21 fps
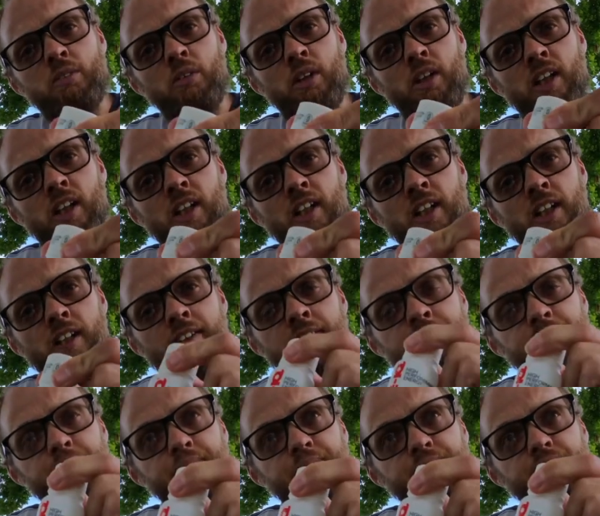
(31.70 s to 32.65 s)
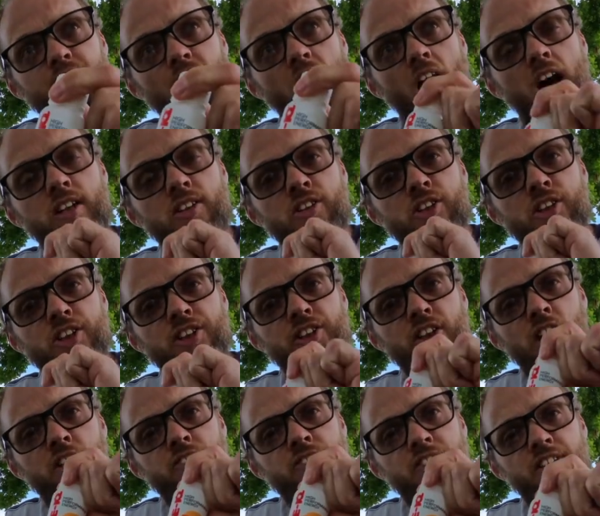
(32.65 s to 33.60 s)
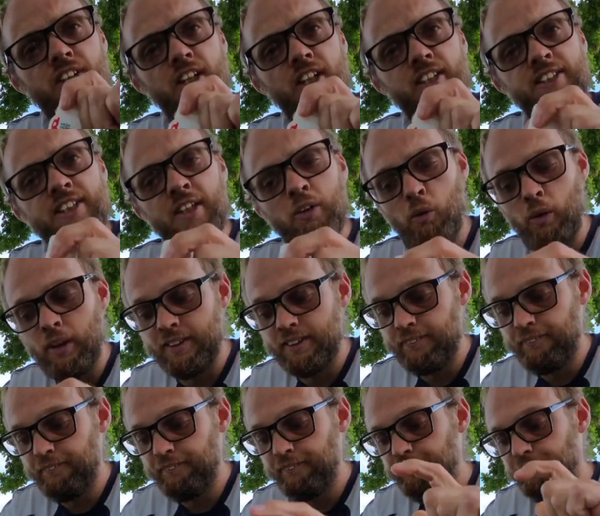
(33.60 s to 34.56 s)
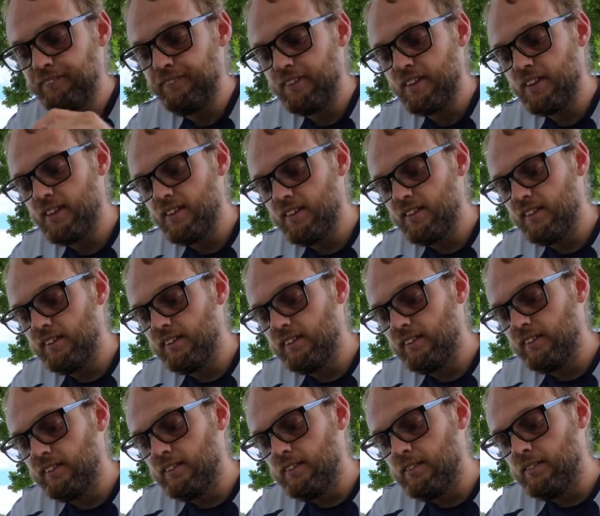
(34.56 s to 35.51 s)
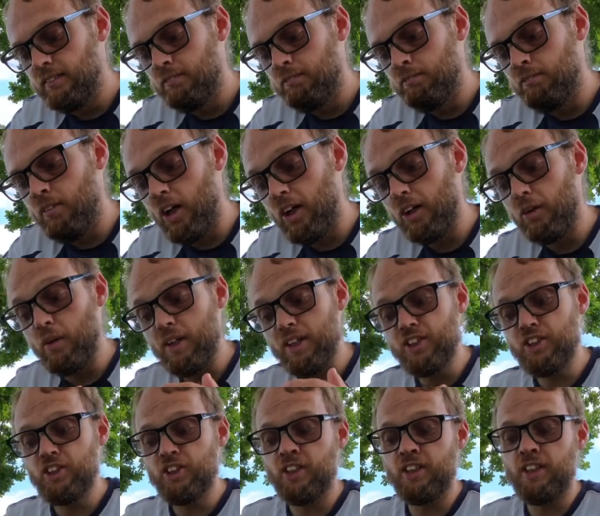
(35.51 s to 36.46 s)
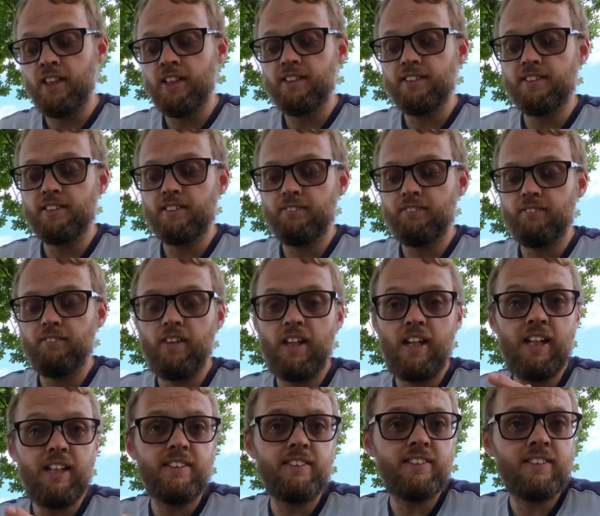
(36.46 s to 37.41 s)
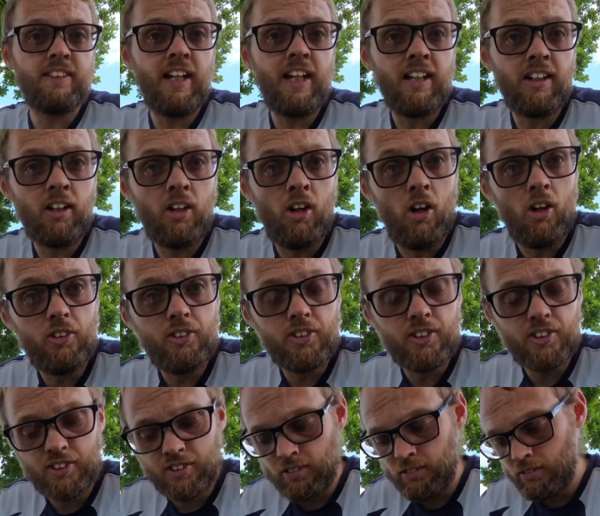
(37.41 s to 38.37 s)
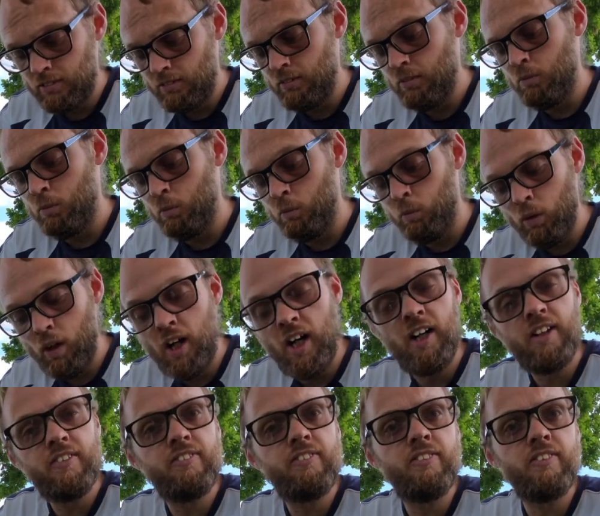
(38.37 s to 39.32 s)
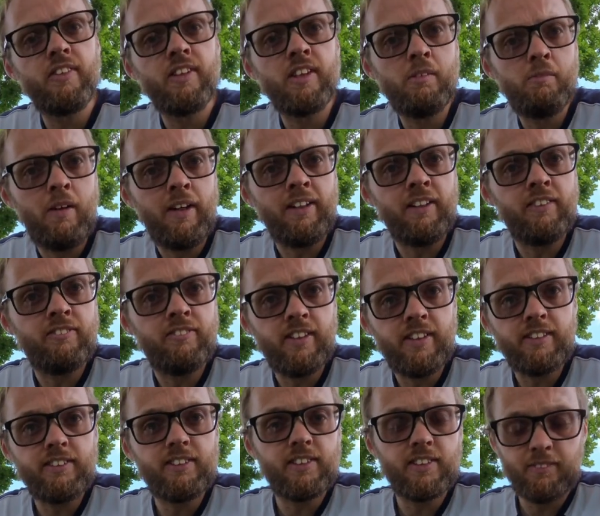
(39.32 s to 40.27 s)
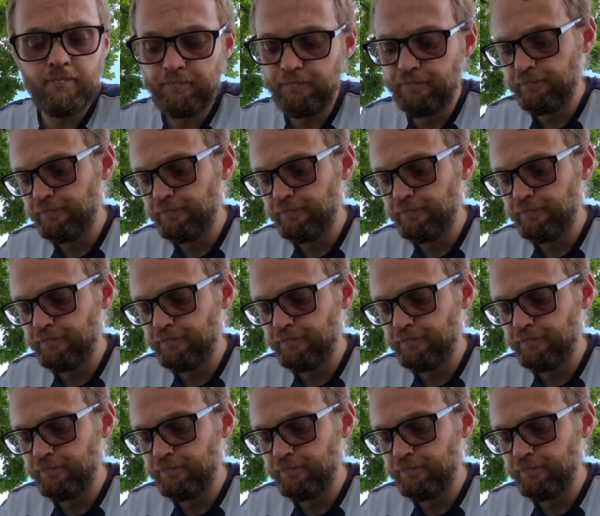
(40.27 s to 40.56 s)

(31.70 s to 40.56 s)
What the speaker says: were just over 30 quid. My question is that cost worth the benefits?